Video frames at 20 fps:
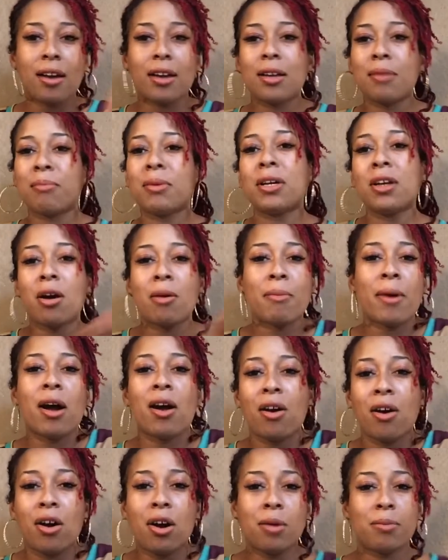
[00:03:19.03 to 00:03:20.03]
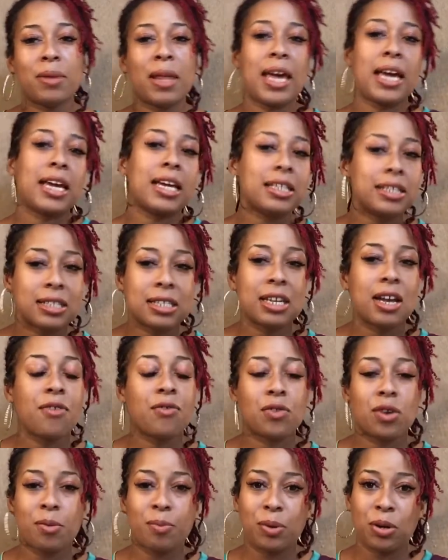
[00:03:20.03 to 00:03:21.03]
It be on my arm, like it's
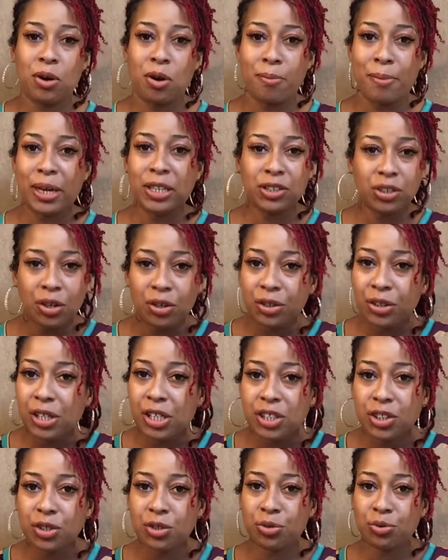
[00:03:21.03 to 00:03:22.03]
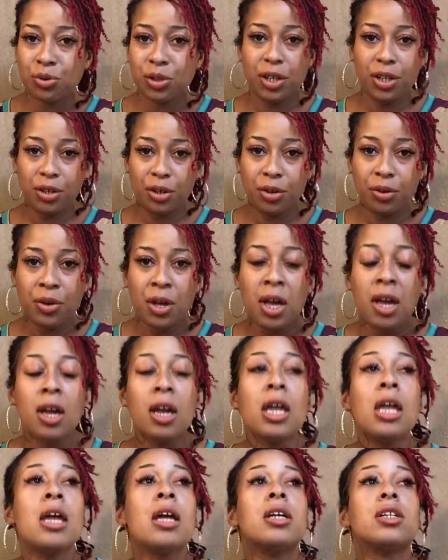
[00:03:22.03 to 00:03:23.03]
never up here on my shoulder. It's too little.
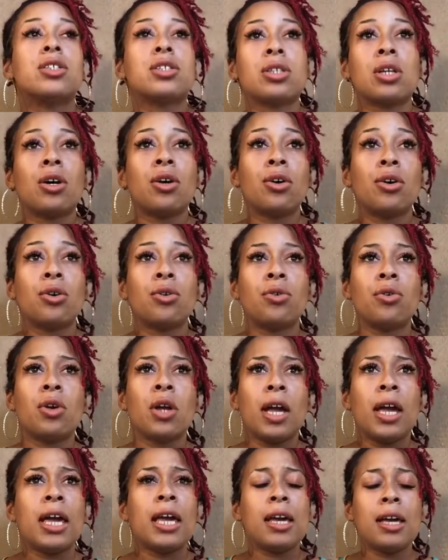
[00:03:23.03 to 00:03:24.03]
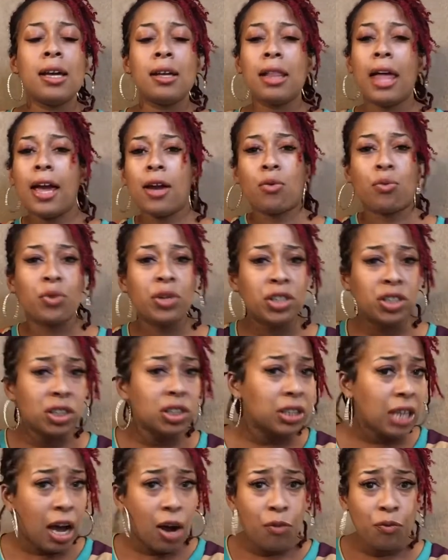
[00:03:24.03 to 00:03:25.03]
So he like
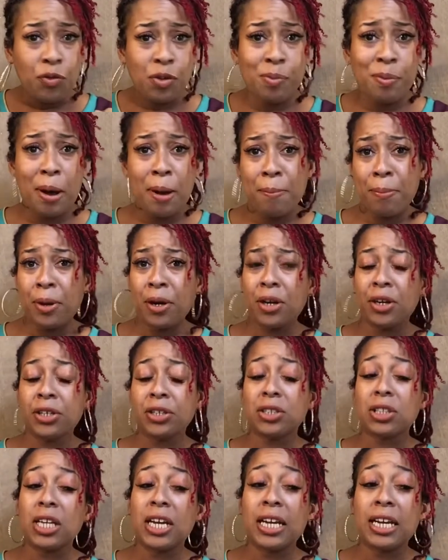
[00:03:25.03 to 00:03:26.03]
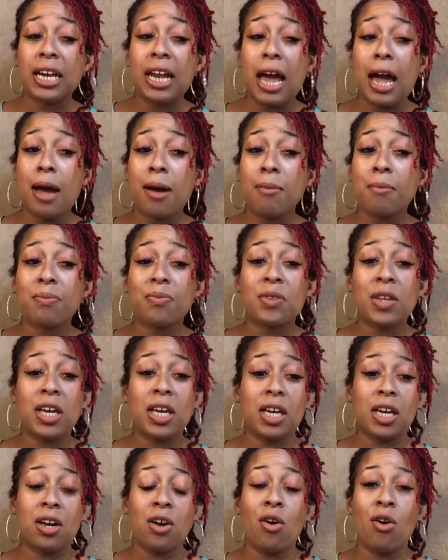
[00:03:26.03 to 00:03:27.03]
reaches out for my purse, and I'm
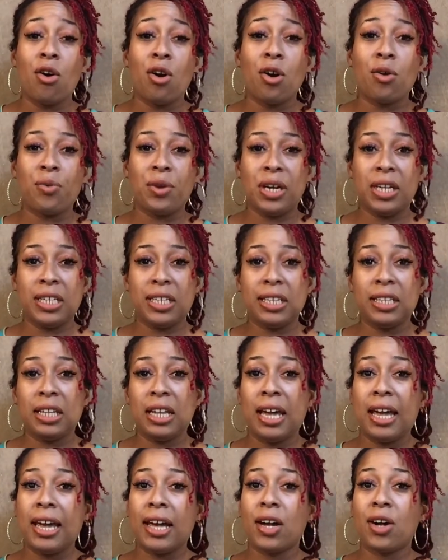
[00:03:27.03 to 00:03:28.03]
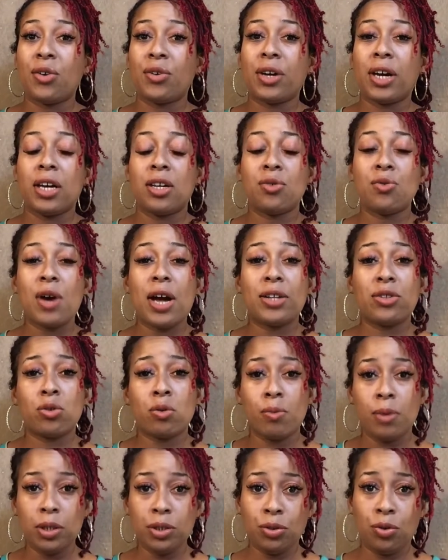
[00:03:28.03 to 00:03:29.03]
thinking already like, okay, you got too
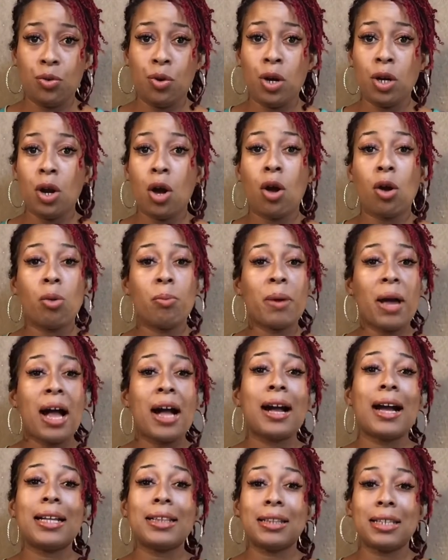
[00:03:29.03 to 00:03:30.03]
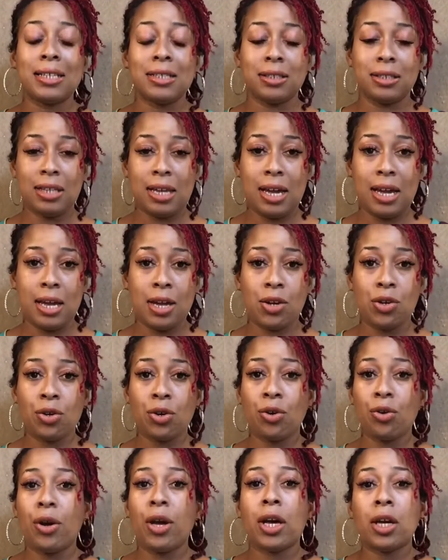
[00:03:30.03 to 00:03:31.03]
much going on, but I got things to
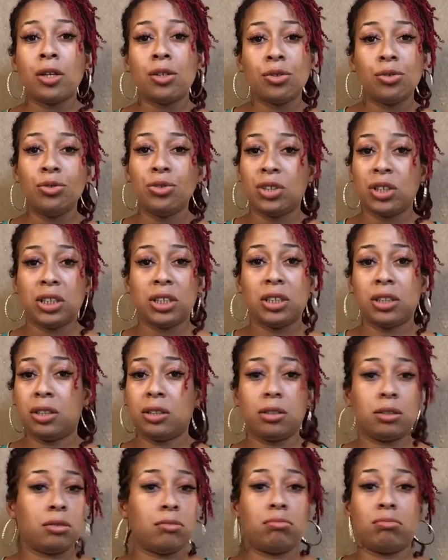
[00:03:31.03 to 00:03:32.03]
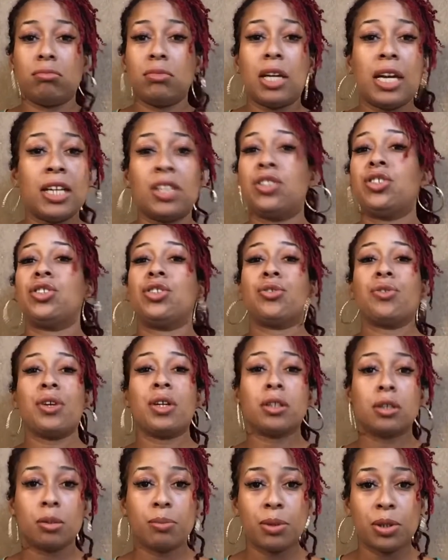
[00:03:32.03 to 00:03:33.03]
handle, and you just
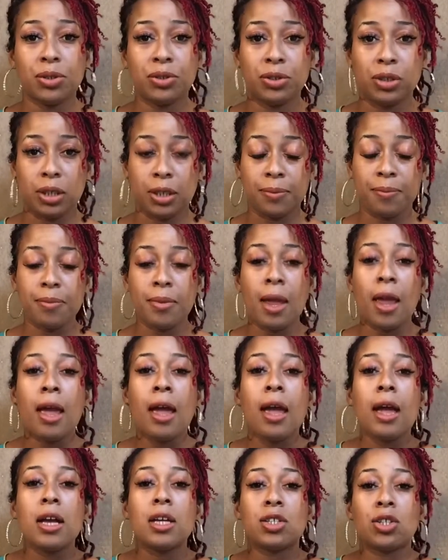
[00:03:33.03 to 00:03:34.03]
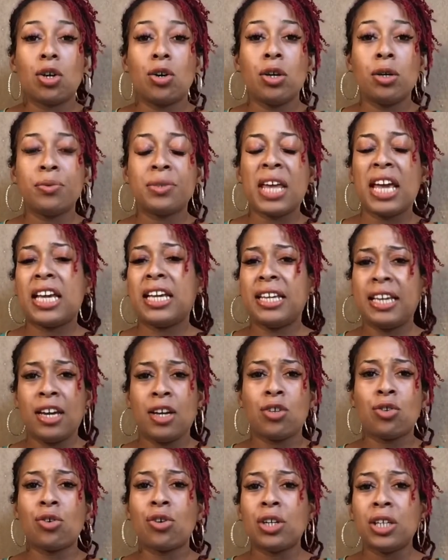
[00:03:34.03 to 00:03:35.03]
entering the building. So he was like, "Yeah,
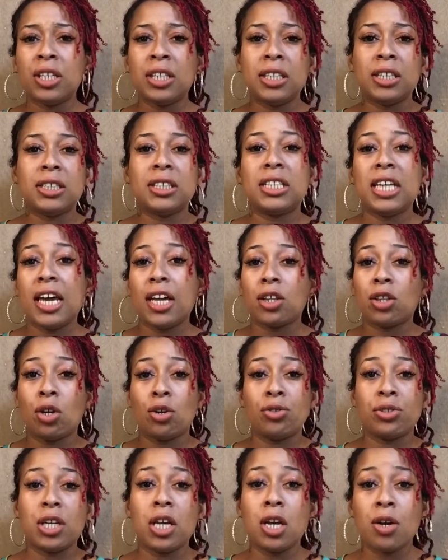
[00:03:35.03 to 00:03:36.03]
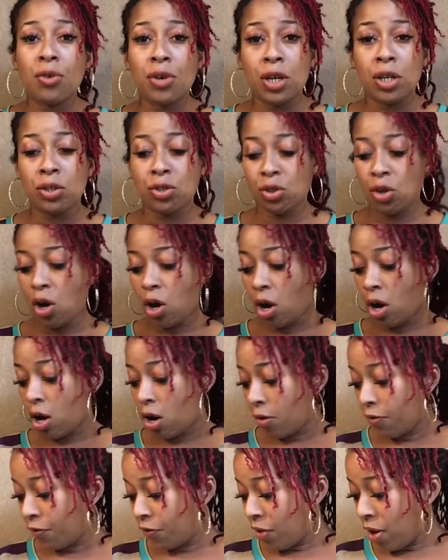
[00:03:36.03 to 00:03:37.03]
you're gonna need to take those earrings
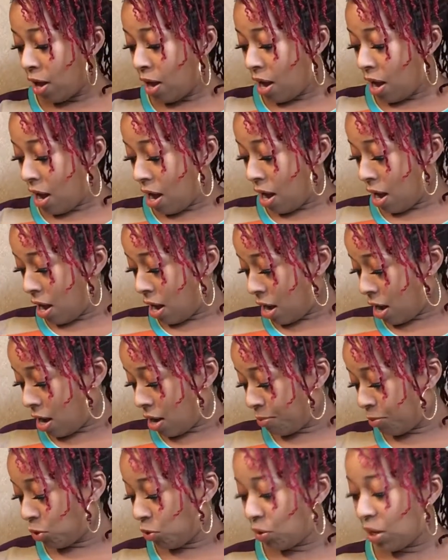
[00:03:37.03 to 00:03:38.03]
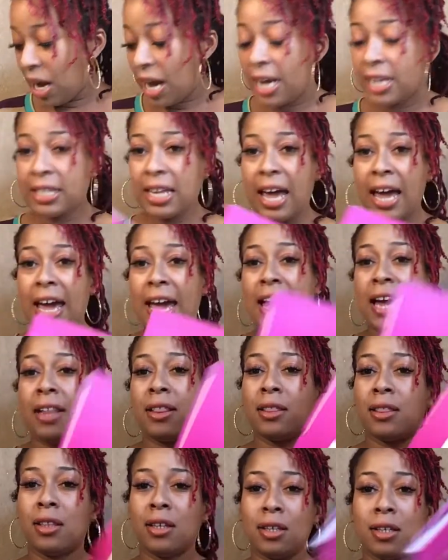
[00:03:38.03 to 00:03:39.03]
off." You guys, I
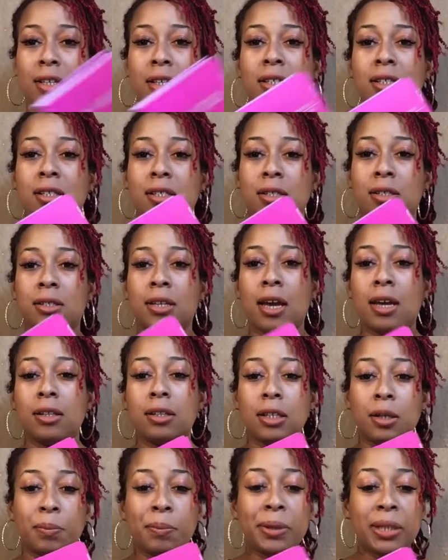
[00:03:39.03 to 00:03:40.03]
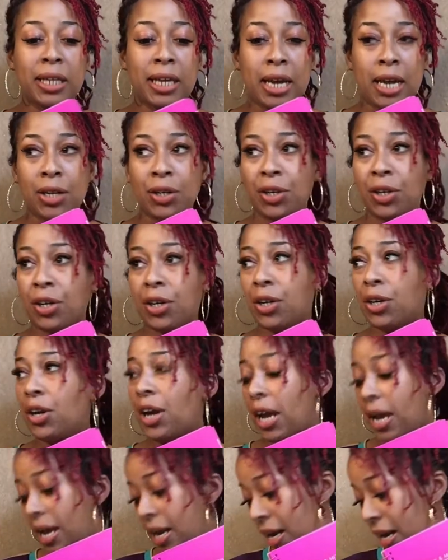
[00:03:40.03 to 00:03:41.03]
had this daily planner,
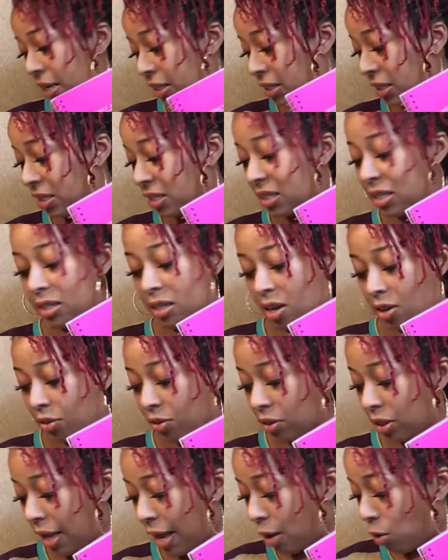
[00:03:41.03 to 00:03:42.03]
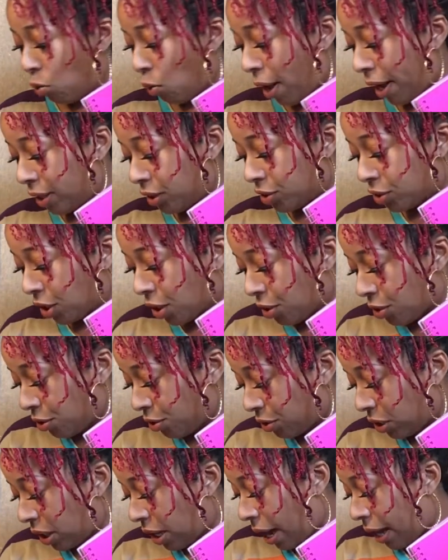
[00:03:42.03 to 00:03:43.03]
and it's another like white journal
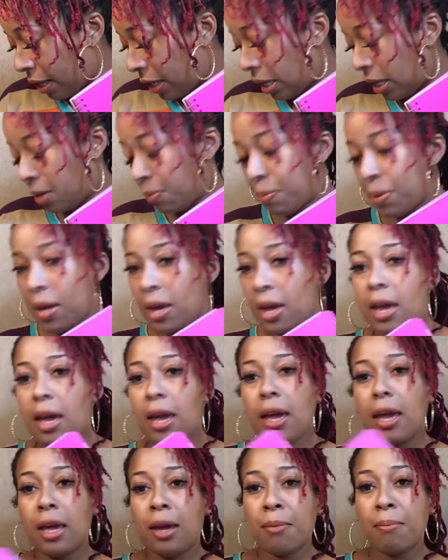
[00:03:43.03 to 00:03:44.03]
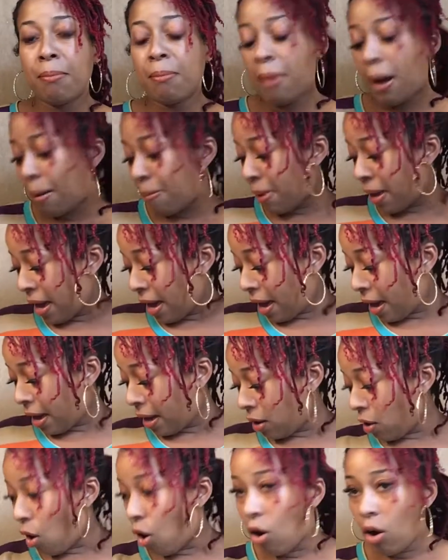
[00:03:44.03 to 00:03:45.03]
that I keep in my
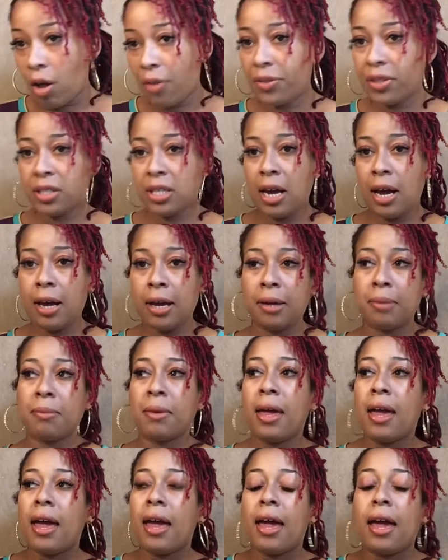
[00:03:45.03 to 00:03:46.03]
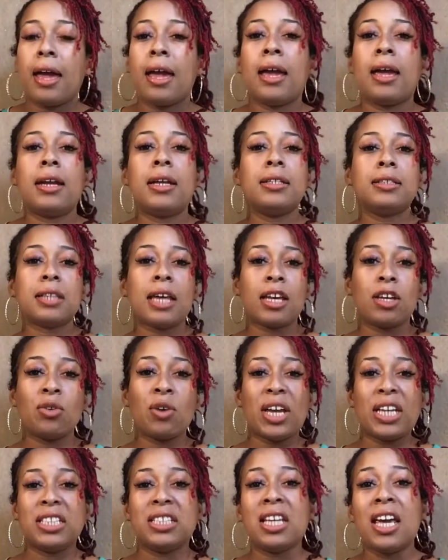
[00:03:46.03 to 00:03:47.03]
bag all the time. And he's like, "You
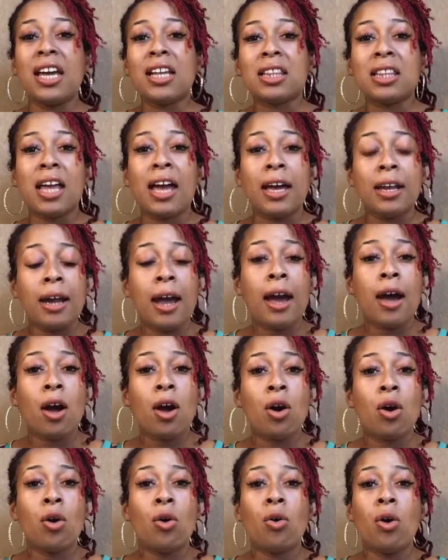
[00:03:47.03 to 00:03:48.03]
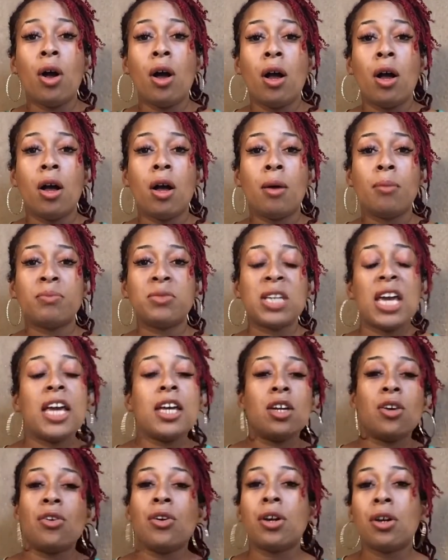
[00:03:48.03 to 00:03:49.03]
got to take that out,
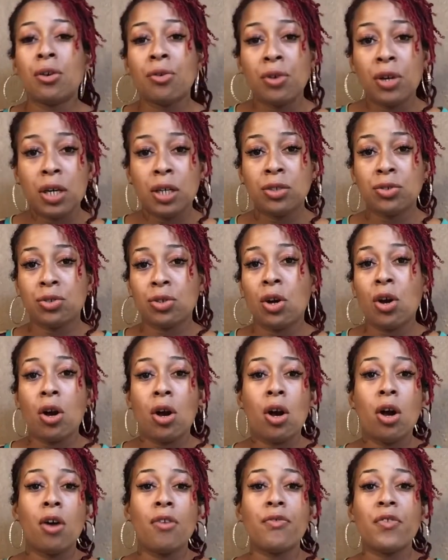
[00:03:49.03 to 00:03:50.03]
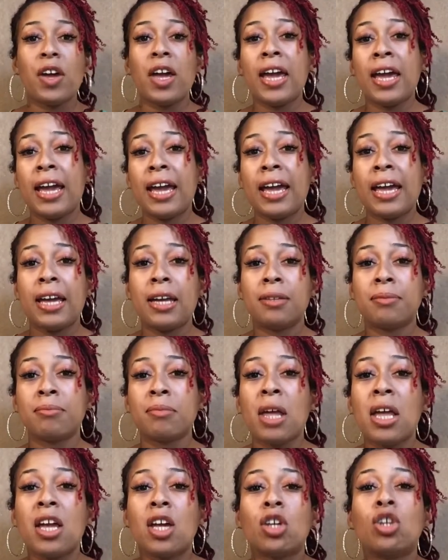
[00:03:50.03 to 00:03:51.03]
take your earrings off,
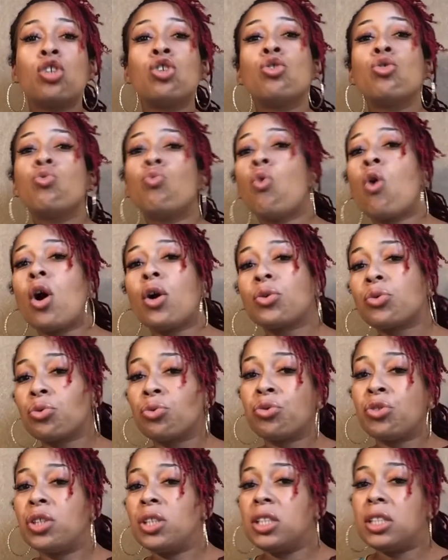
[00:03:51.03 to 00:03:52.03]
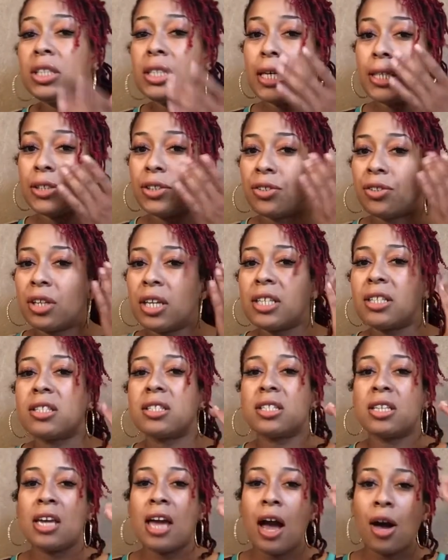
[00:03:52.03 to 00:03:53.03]
and you walk through the detector. Let's
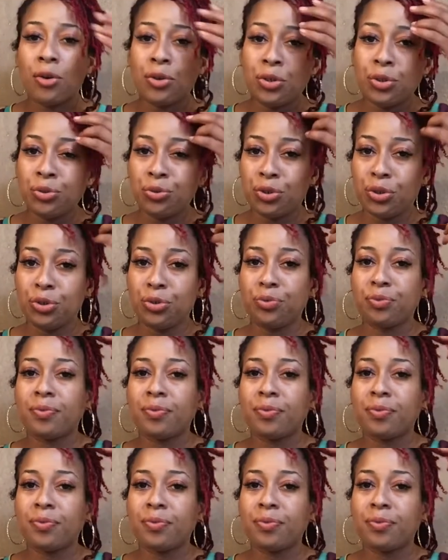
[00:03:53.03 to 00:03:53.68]
see how you do."